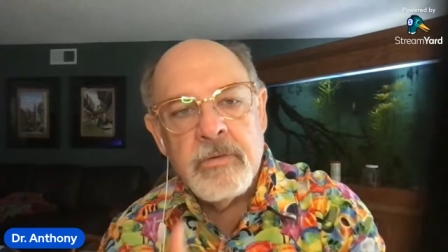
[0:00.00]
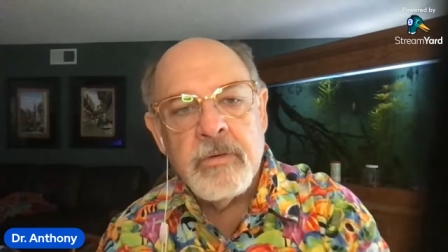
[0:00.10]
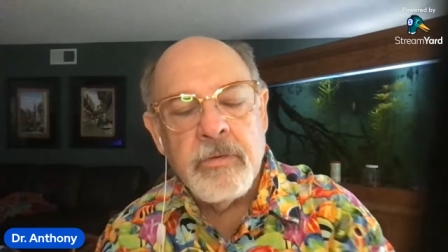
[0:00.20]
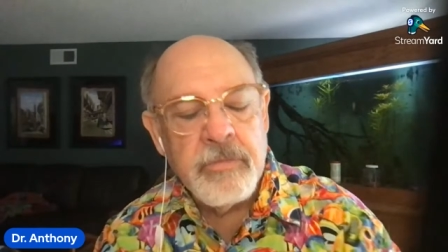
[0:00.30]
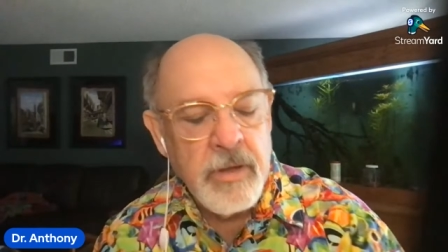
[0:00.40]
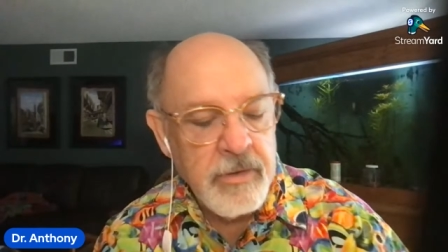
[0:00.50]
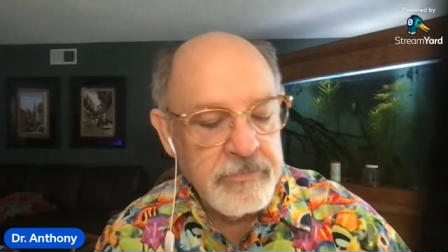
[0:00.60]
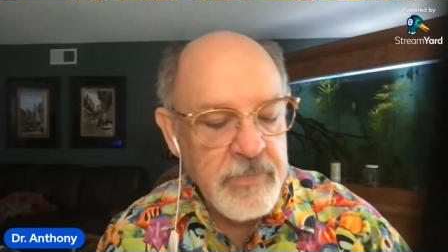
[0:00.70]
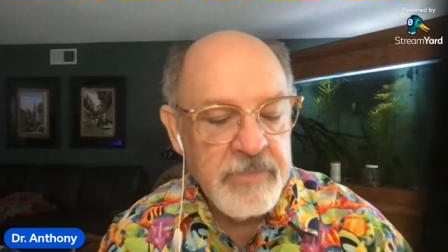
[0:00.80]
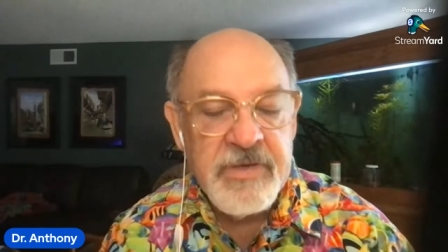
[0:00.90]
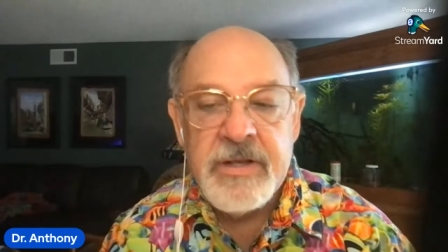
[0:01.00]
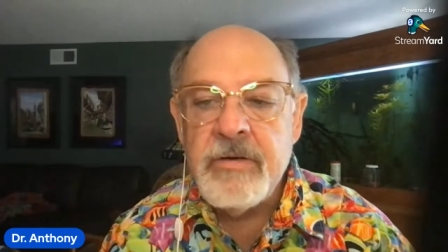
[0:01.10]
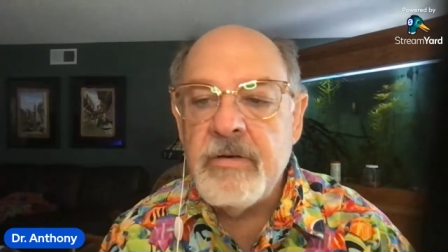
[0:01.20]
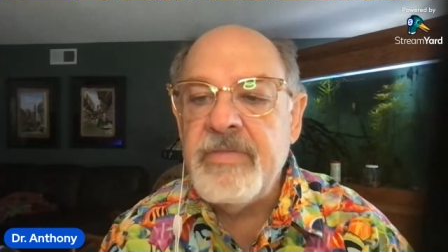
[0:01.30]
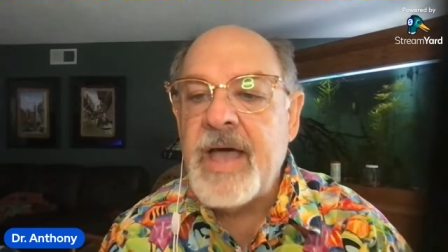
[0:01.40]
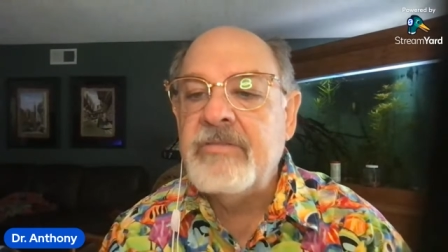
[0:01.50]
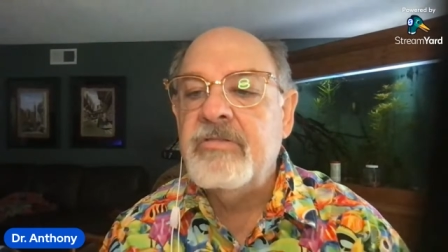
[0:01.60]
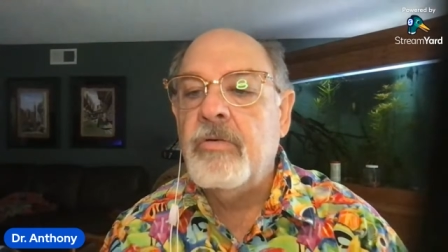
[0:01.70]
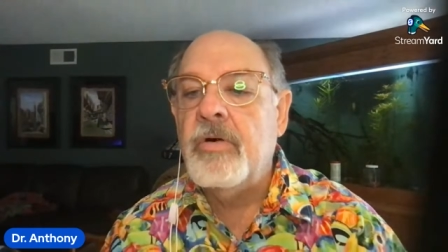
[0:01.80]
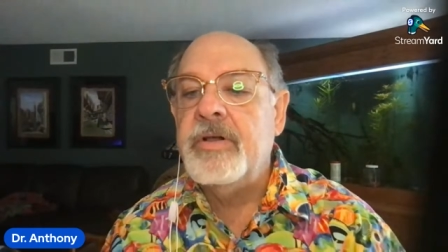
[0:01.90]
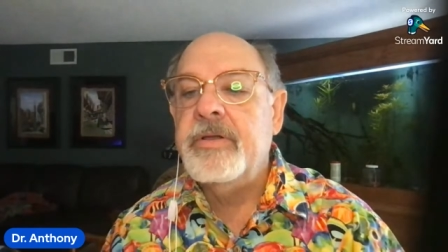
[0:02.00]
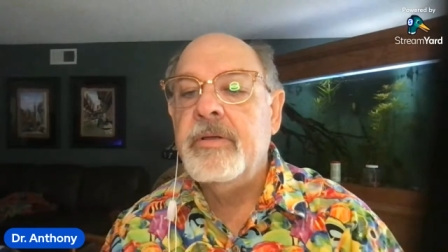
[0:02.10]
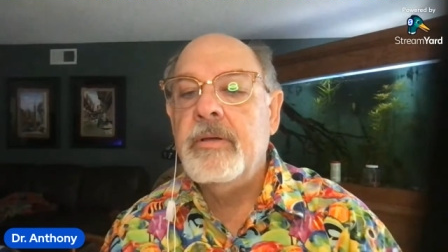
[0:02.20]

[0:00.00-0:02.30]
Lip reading: a video of that sort.